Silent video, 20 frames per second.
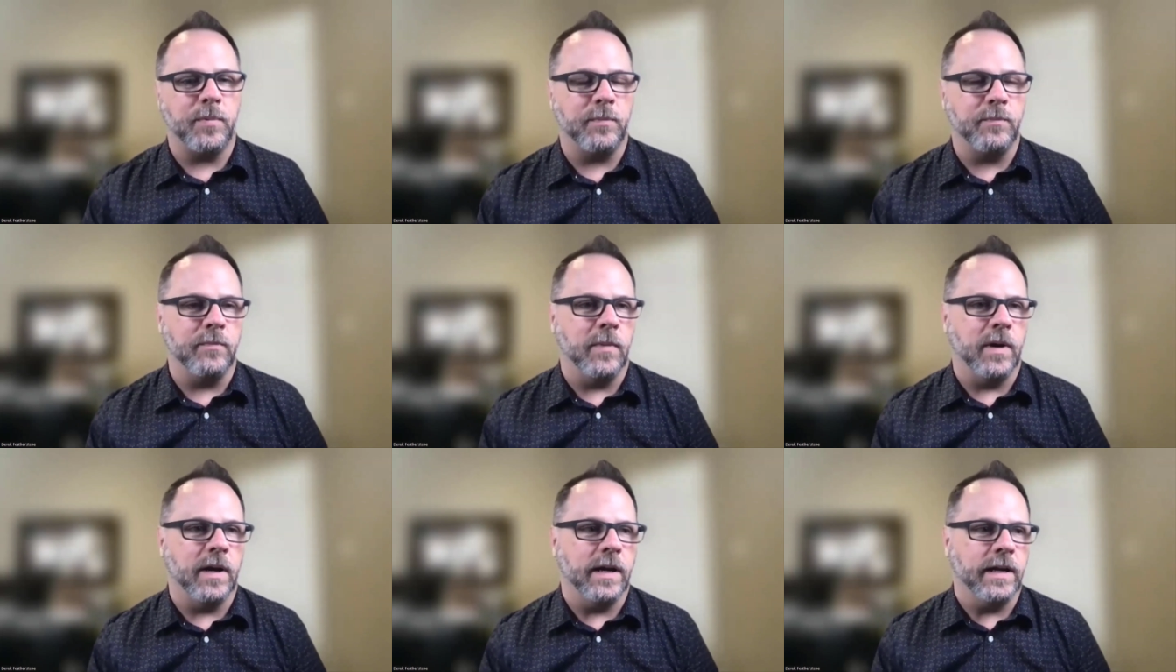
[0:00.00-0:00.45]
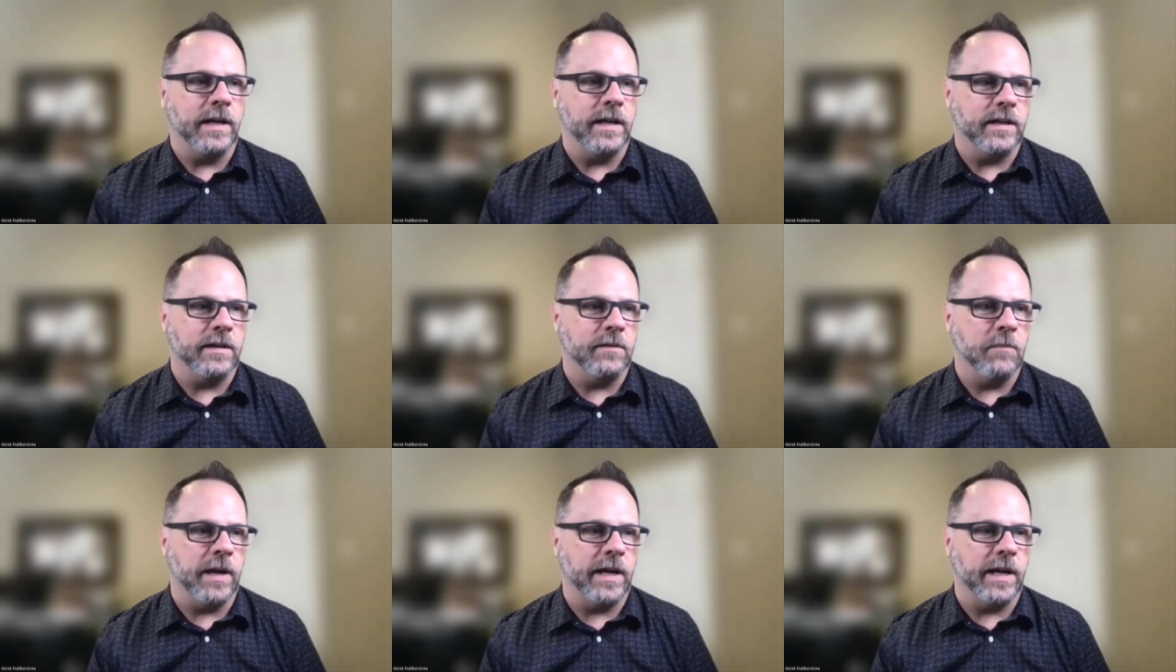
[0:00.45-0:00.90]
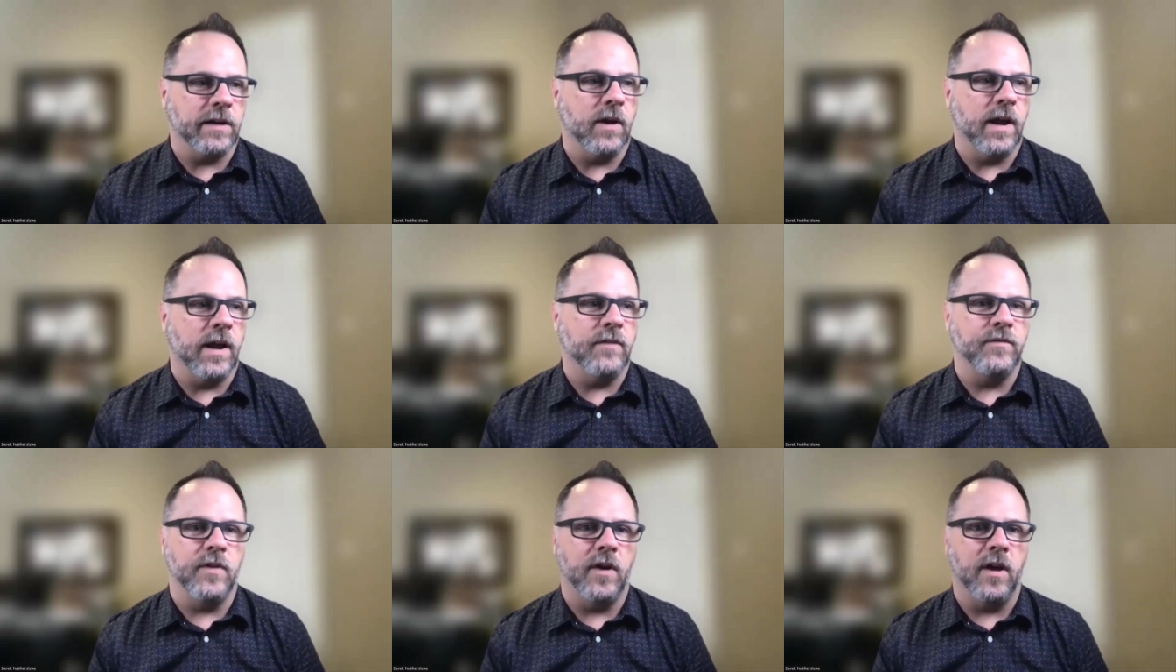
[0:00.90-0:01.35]
my
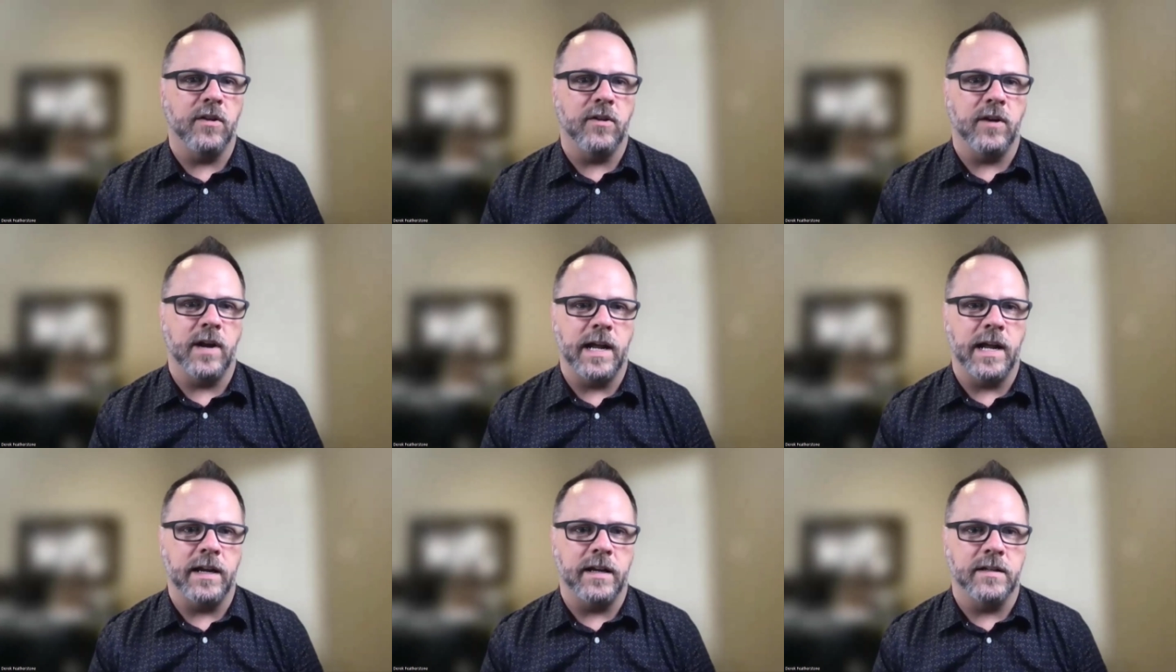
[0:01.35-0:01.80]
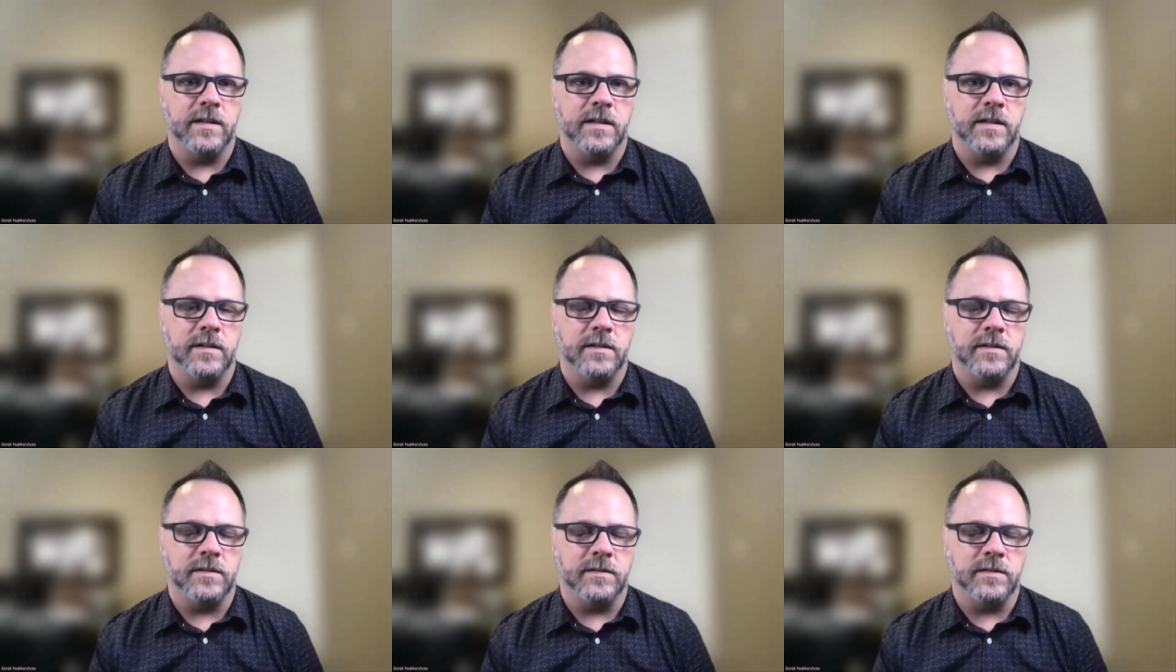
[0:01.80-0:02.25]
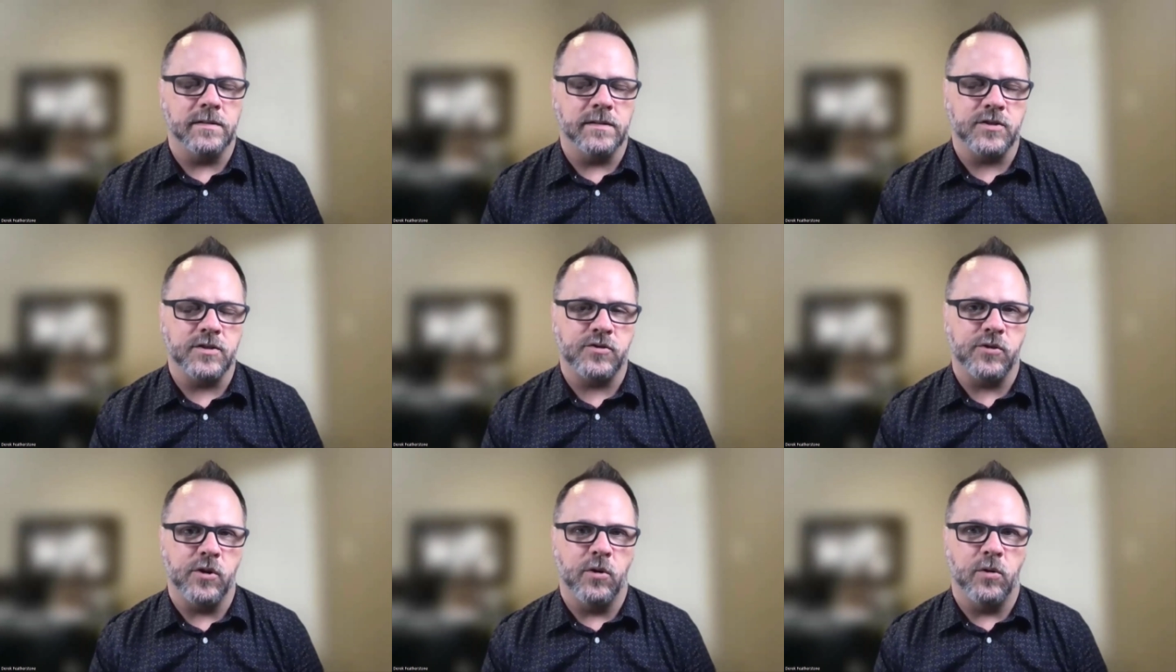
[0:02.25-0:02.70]
grandfather had a
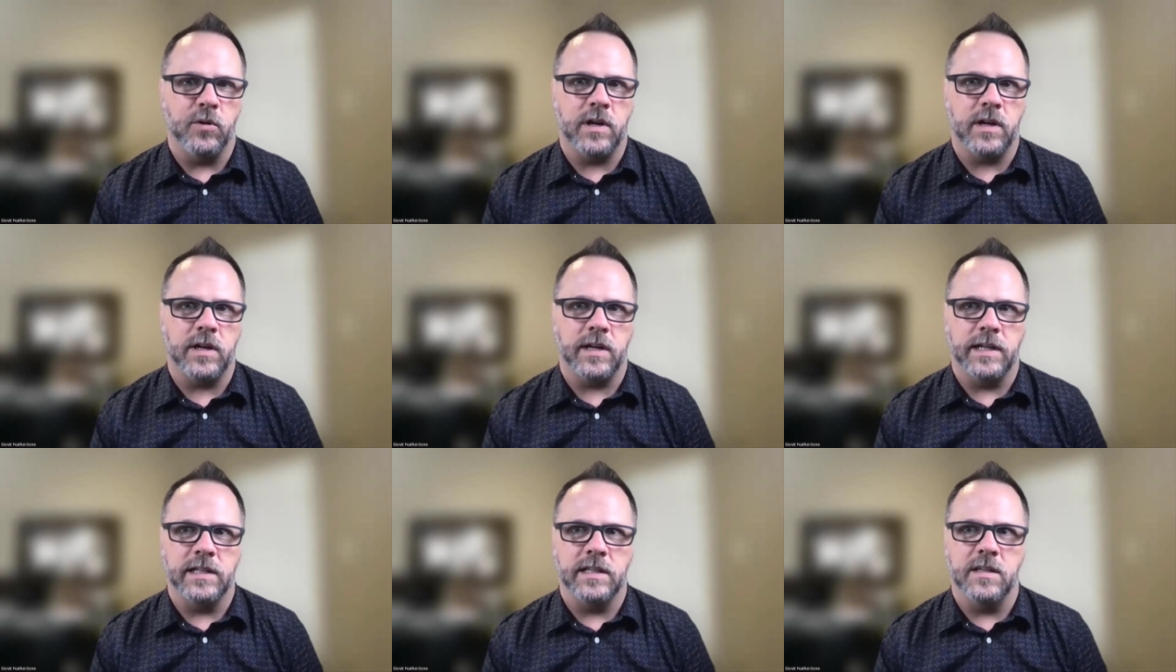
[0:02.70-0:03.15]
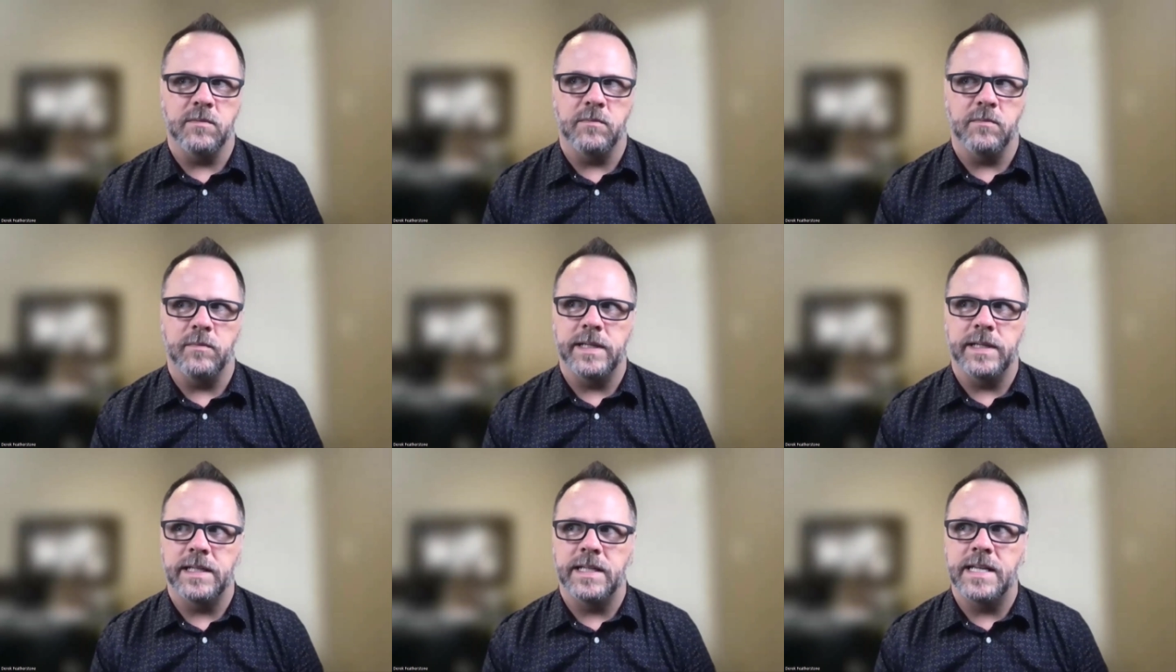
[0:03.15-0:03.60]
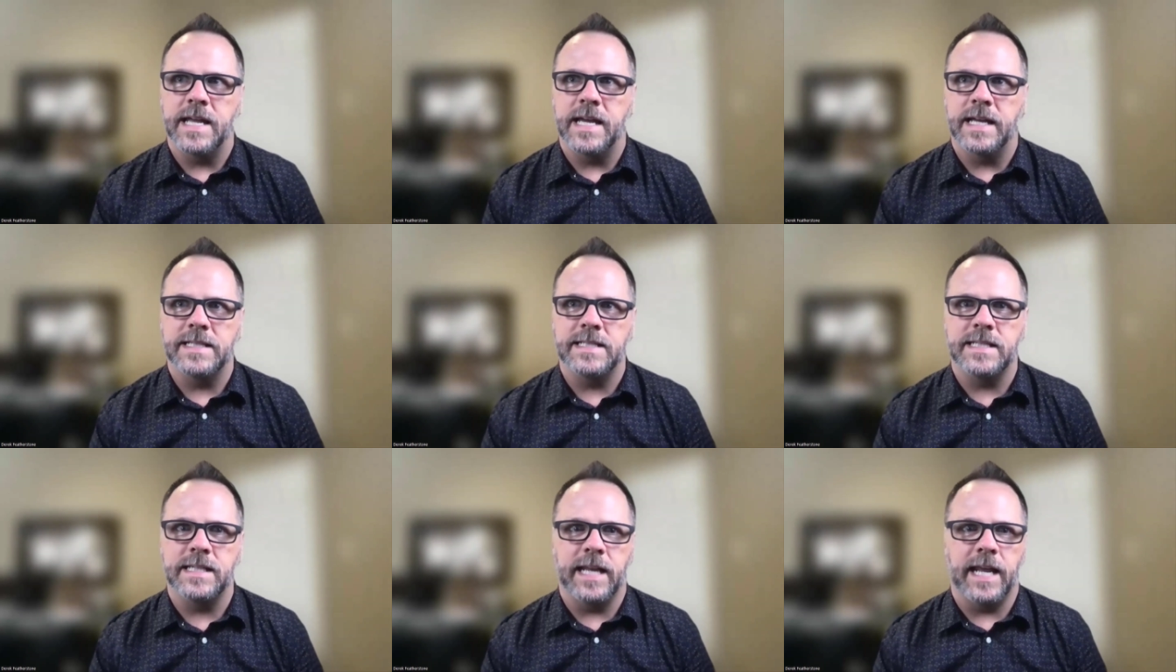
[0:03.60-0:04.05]
stroke in the mid
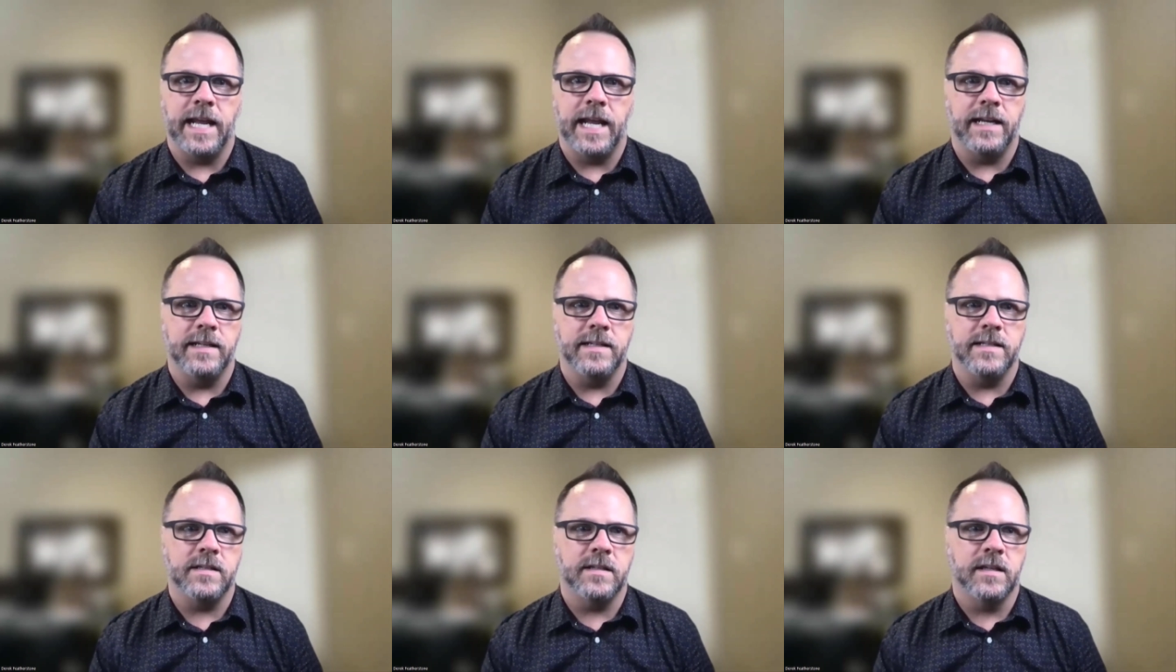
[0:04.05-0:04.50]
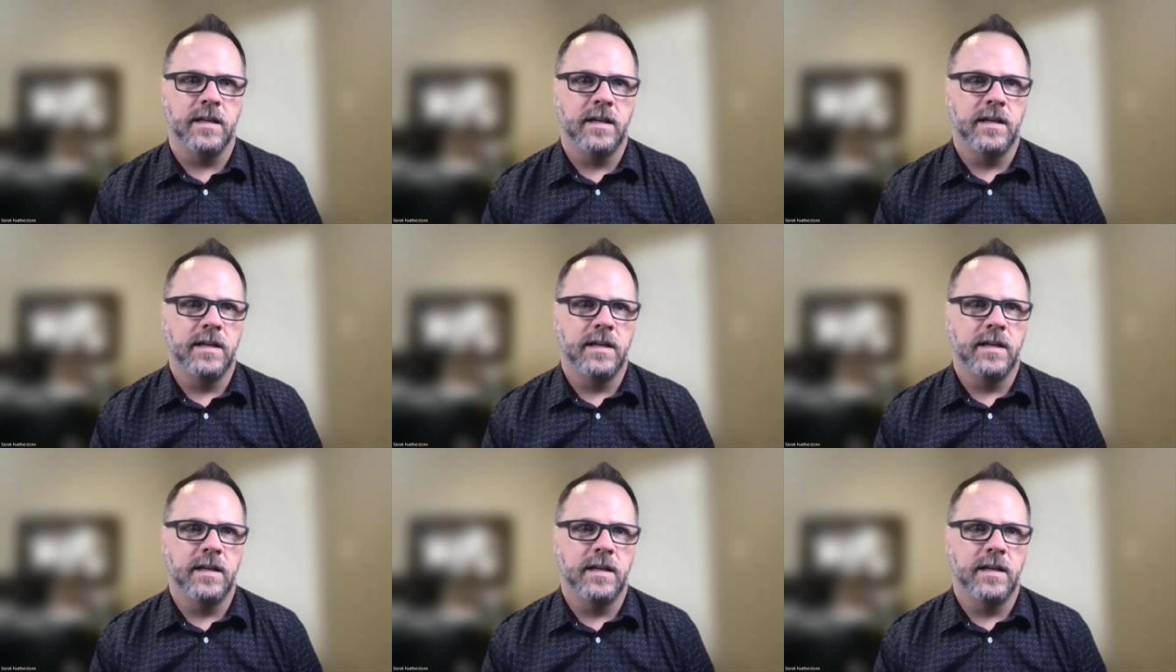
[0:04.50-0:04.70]
1980s,